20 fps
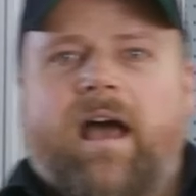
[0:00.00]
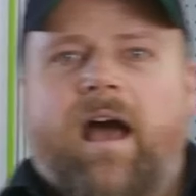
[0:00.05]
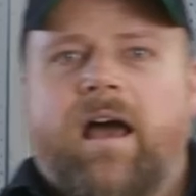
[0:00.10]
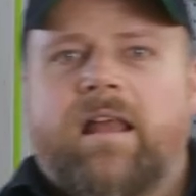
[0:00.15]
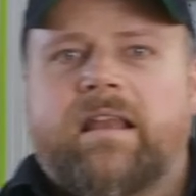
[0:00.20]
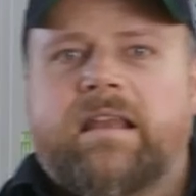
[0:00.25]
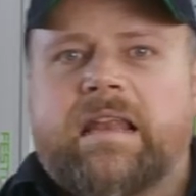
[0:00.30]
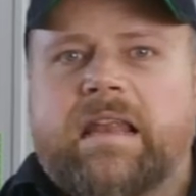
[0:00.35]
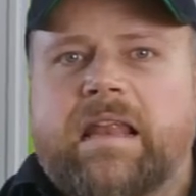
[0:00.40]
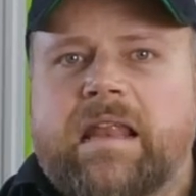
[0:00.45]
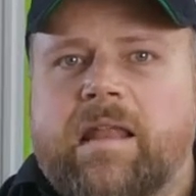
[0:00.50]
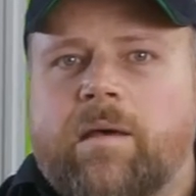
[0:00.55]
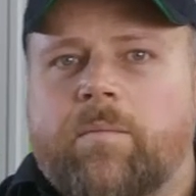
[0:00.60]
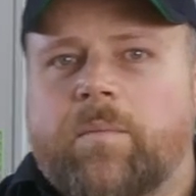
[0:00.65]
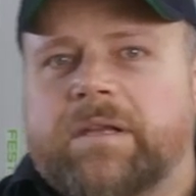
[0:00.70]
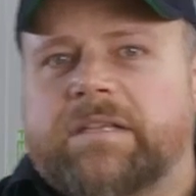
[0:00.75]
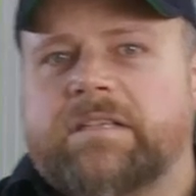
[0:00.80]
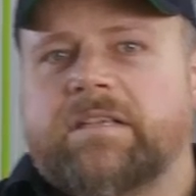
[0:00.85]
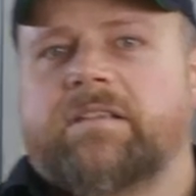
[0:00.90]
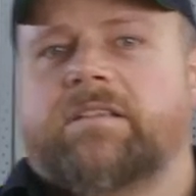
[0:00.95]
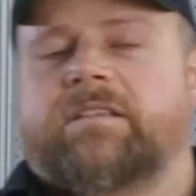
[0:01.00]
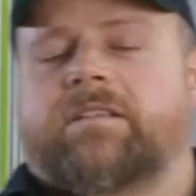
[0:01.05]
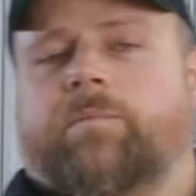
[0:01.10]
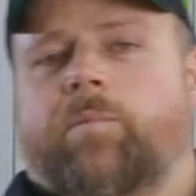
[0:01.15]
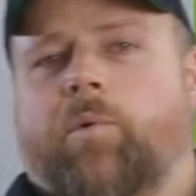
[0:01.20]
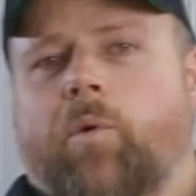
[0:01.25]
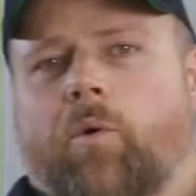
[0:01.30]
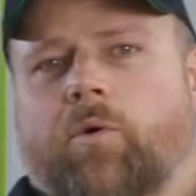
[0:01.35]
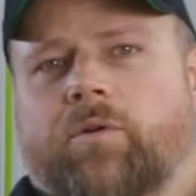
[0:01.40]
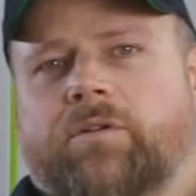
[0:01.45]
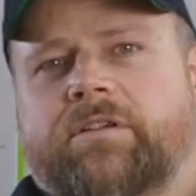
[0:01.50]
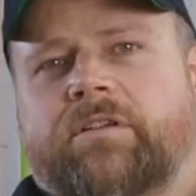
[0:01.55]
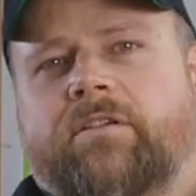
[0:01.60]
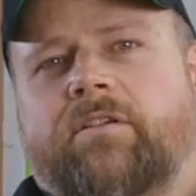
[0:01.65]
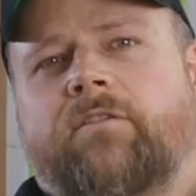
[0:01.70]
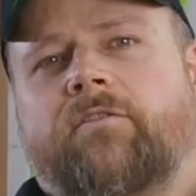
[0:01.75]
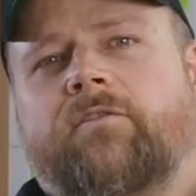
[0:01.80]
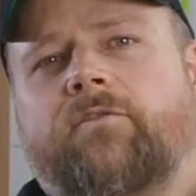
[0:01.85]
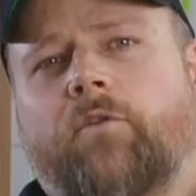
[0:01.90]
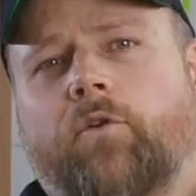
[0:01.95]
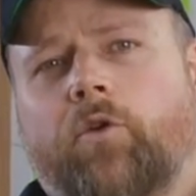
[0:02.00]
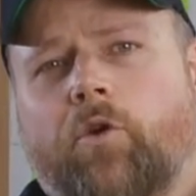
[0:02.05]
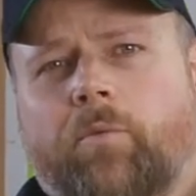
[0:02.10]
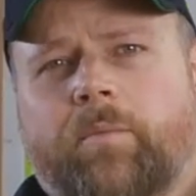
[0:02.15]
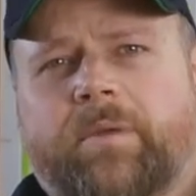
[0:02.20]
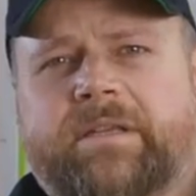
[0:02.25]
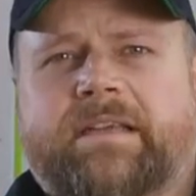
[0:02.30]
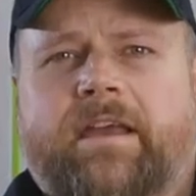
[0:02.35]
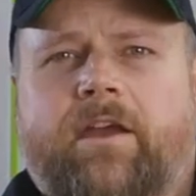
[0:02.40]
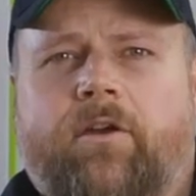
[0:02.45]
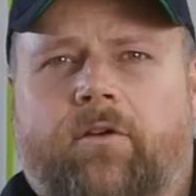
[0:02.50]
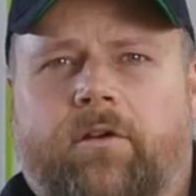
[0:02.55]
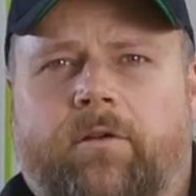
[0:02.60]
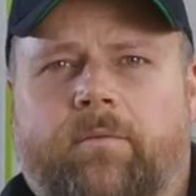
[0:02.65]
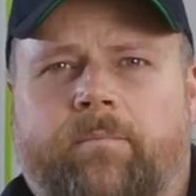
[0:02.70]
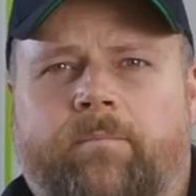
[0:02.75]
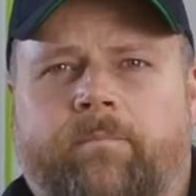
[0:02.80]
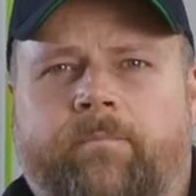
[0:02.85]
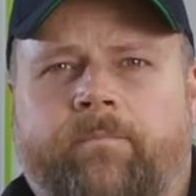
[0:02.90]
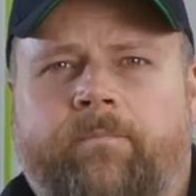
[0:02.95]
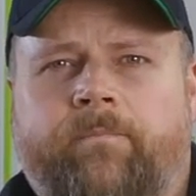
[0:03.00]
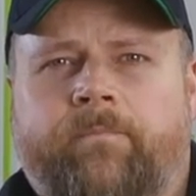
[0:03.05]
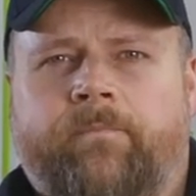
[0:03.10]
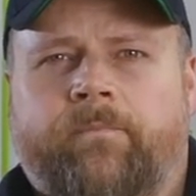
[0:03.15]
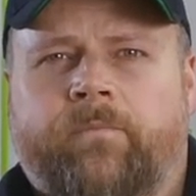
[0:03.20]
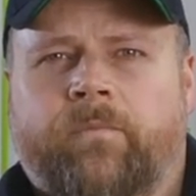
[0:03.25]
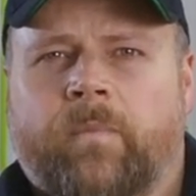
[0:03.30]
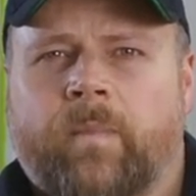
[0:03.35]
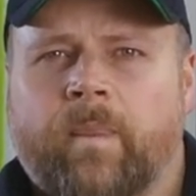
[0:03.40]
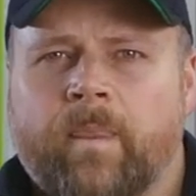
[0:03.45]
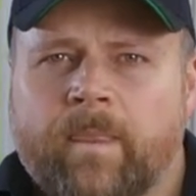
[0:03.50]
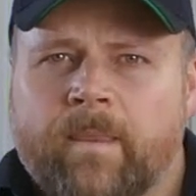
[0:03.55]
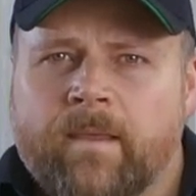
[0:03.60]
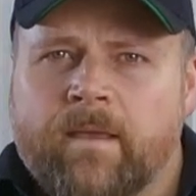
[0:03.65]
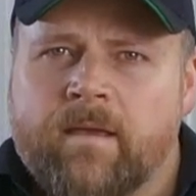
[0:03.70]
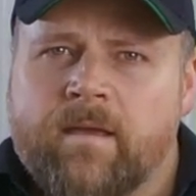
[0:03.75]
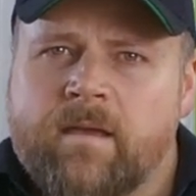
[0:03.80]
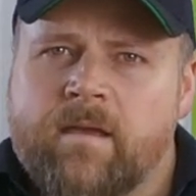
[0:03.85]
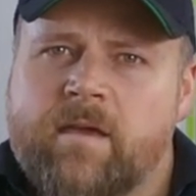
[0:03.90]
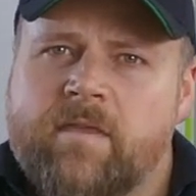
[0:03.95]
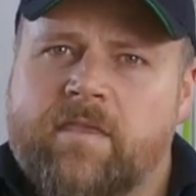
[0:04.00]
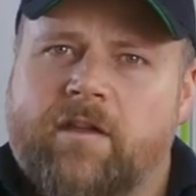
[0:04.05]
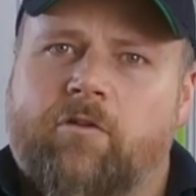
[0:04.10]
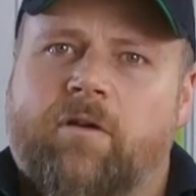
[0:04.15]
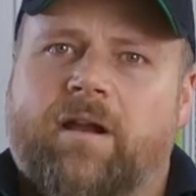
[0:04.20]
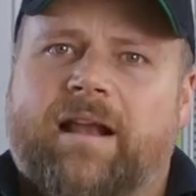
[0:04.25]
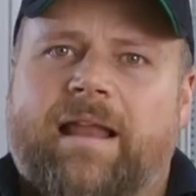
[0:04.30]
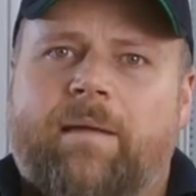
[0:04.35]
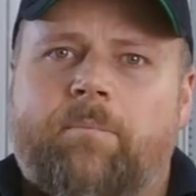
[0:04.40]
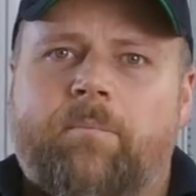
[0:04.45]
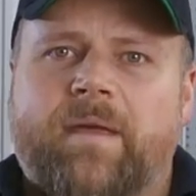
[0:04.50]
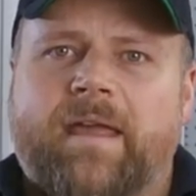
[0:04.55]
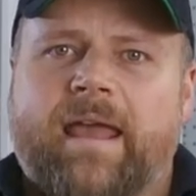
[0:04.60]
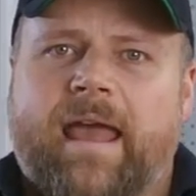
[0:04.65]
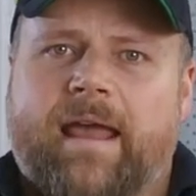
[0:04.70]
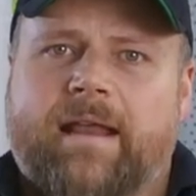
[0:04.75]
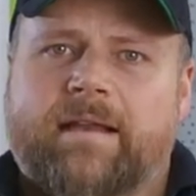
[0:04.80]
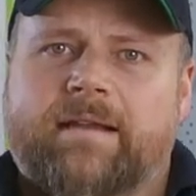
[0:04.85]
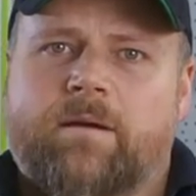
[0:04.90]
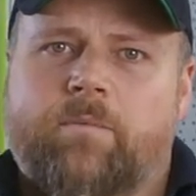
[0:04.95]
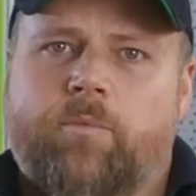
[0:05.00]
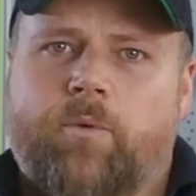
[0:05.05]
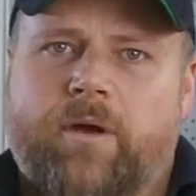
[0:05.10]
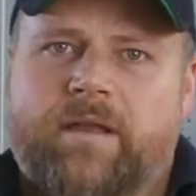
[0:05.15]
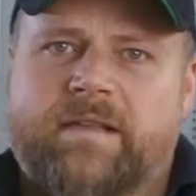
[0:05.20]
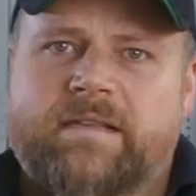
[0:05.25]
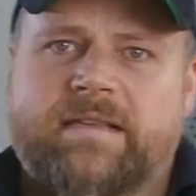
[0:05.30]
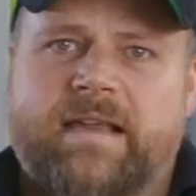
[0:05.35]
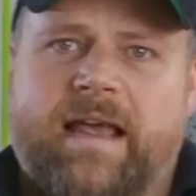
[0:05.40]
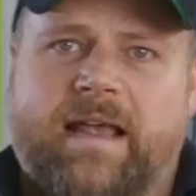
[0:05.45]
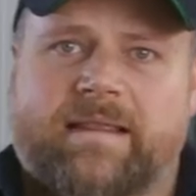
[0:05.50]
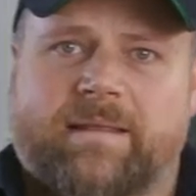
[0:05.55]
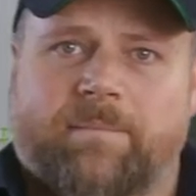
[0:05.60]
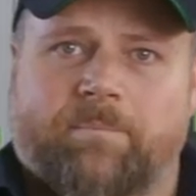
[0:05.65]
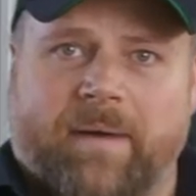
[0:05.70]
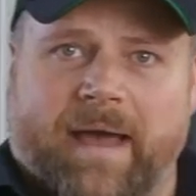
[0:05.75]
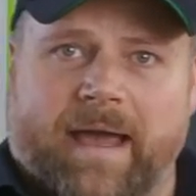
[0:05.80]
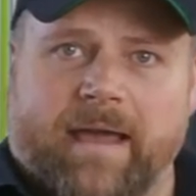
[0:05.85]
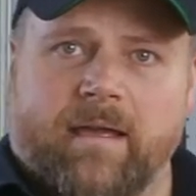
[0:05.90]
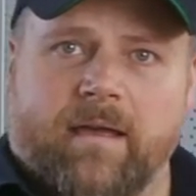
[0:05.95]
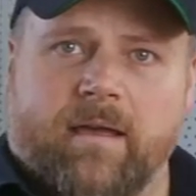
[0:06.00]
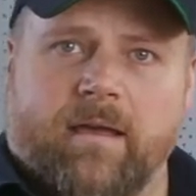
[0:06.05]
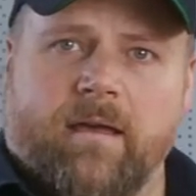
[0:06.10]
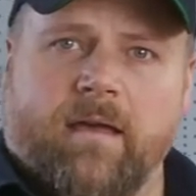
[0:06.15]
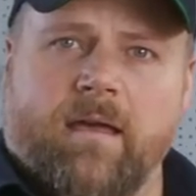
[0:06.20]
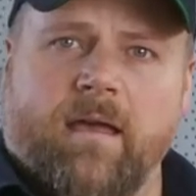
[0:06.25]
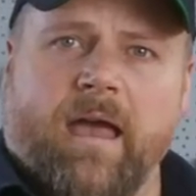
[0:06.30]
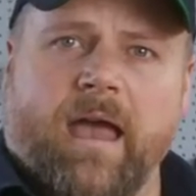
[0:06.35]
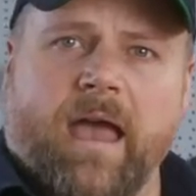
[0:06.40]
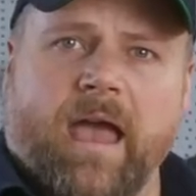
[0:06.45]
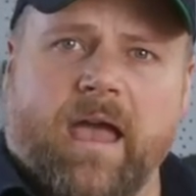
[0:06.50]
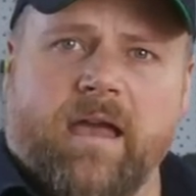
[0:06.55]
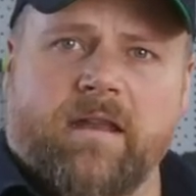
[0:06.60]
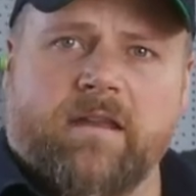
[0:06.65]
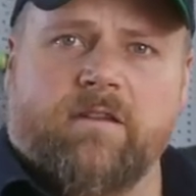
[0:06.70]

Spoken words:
unlimited support for your material. There are clamping anchor points at the back and